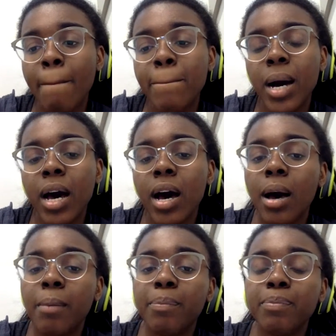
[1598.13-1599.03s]

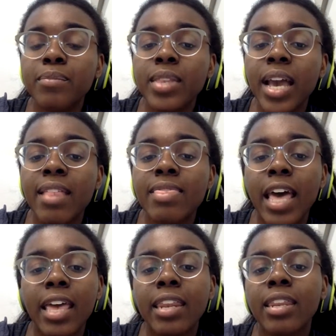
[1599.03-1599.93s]
And
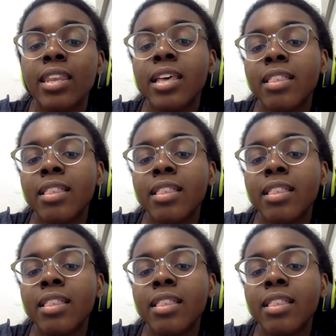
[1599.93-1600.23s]
then